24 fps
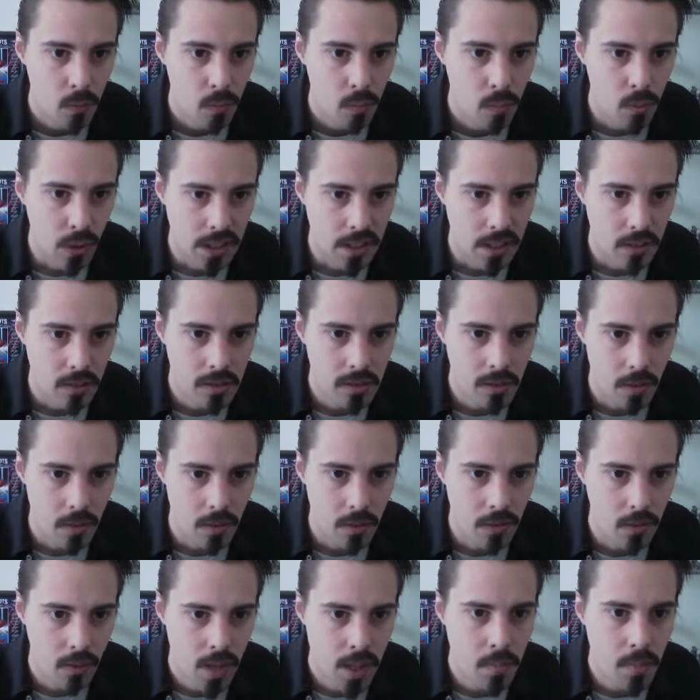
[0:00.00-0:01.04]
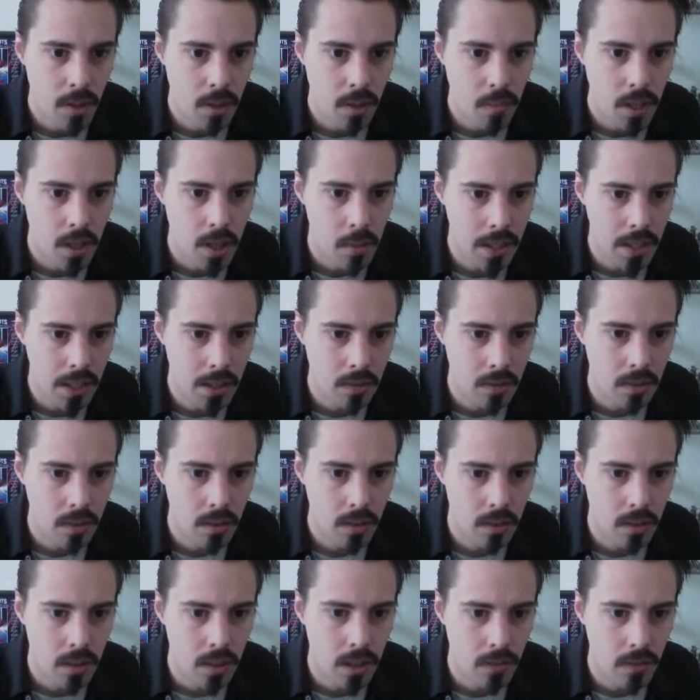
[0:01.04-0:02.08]
Brilliant. So 3 Pokemon come out.
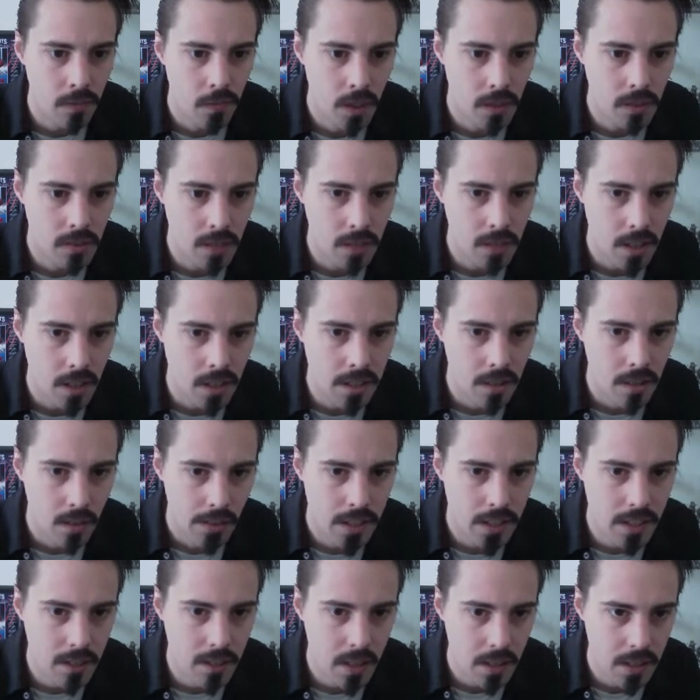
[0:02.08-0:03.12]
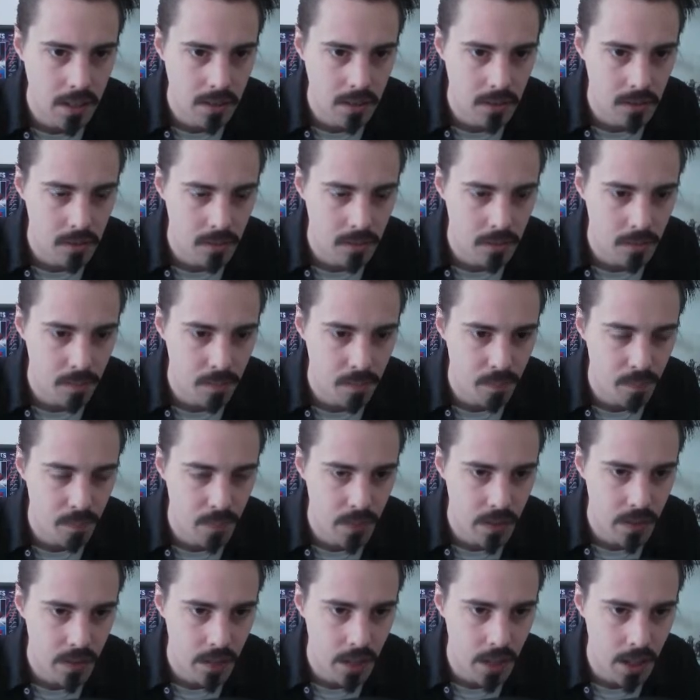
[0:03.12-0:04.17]
First is a Ninetales,
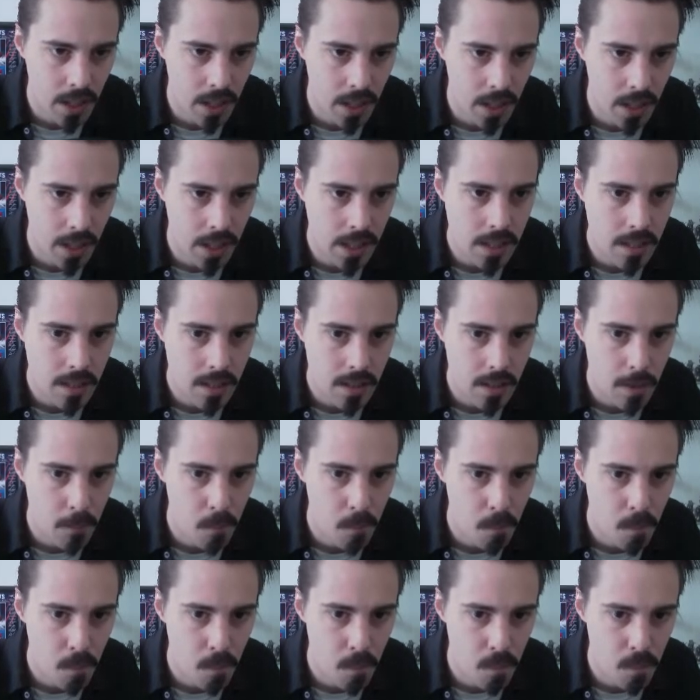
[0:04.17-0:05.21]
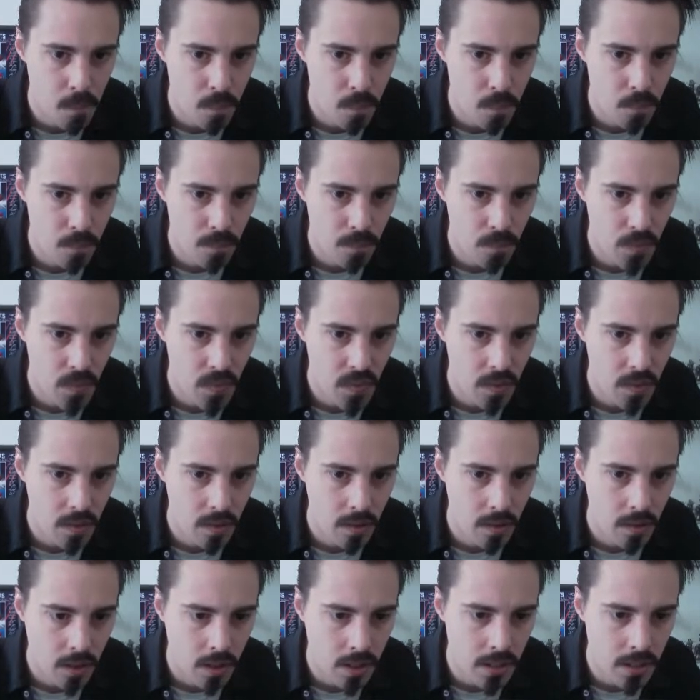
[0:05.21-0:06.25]
and
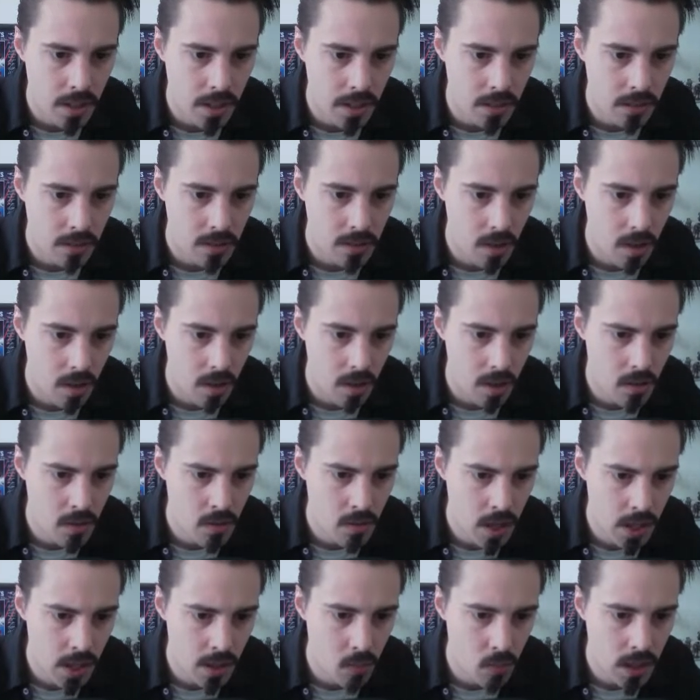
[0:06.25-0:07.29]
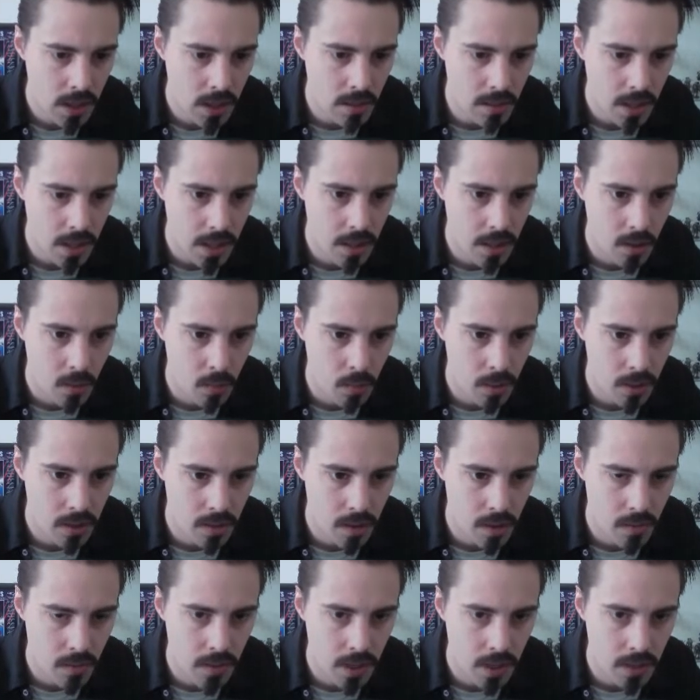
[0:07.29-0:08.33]
Ninetales I reckon we can take on because
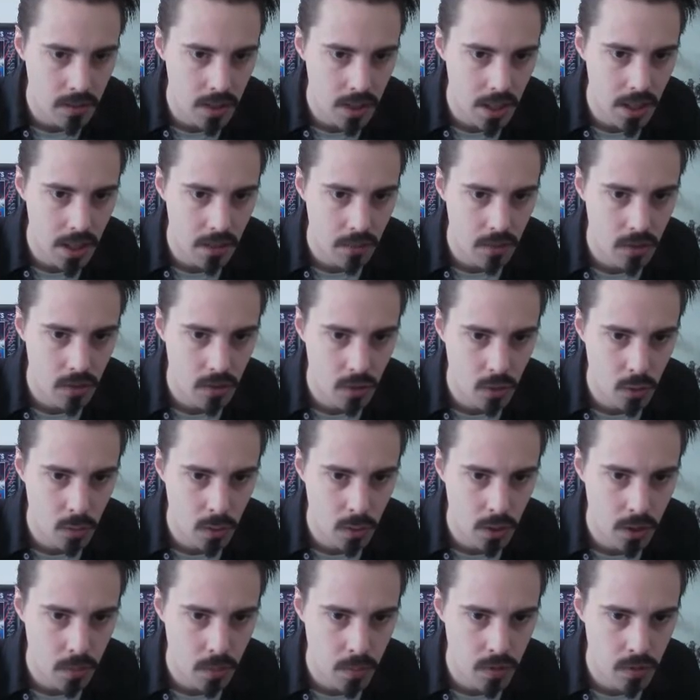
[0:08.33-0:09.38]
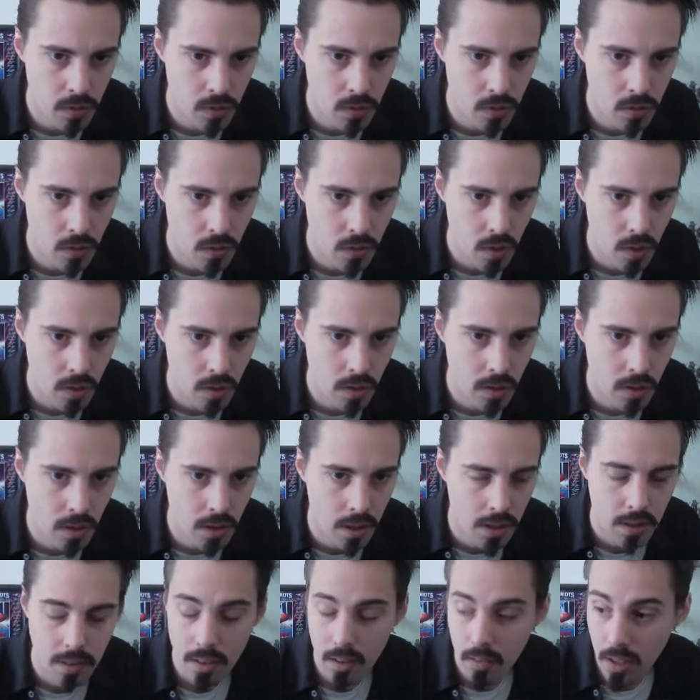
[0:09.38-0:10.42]
I don't think it's going to have super duper strong.
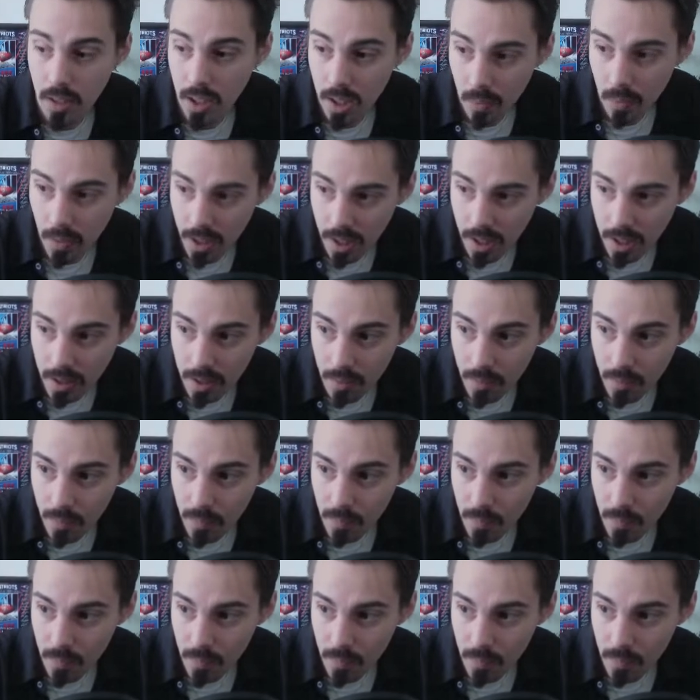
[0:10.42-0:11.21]
There we go again.